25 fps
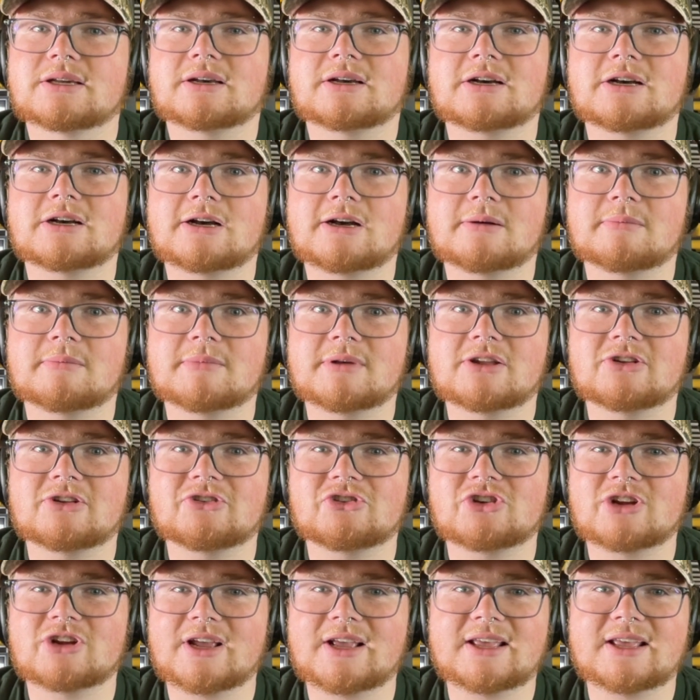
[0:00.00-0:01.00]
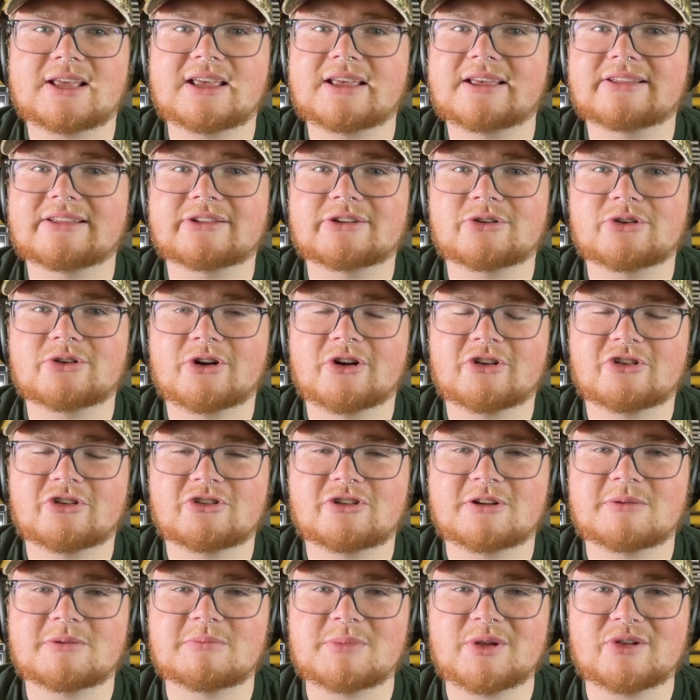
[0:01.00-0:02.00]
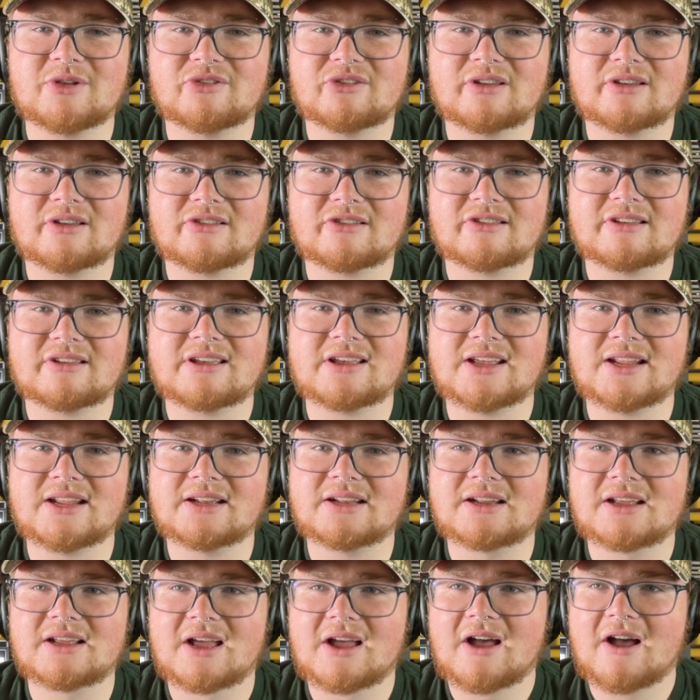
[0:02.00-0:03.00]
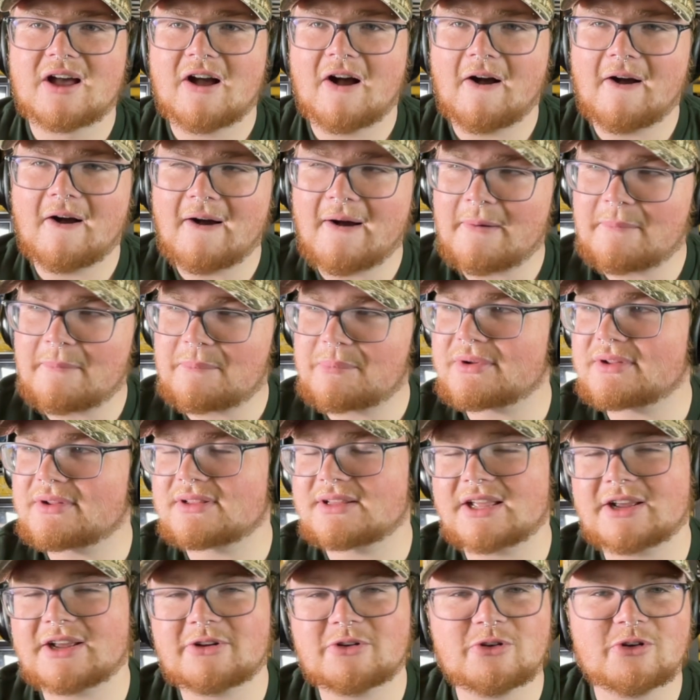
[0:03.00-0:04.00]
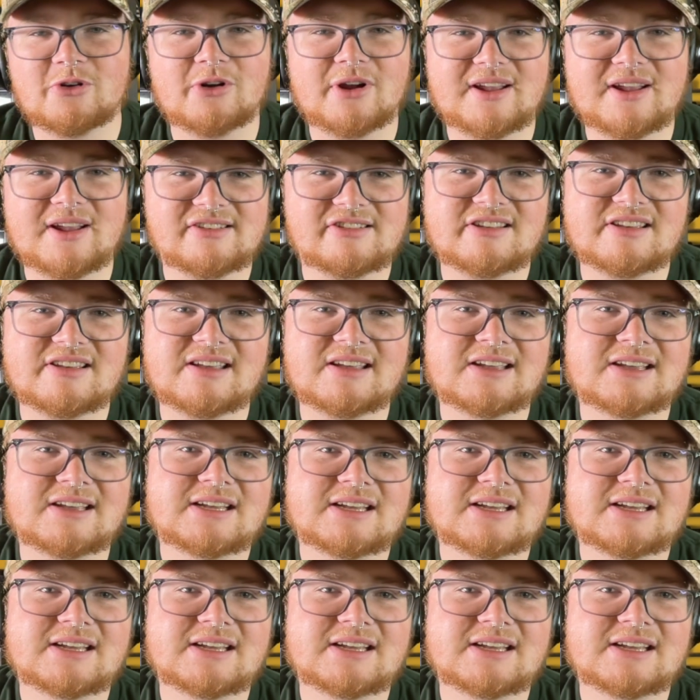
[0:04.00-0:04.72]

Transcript: and shaking the Christian music scene up like crazy.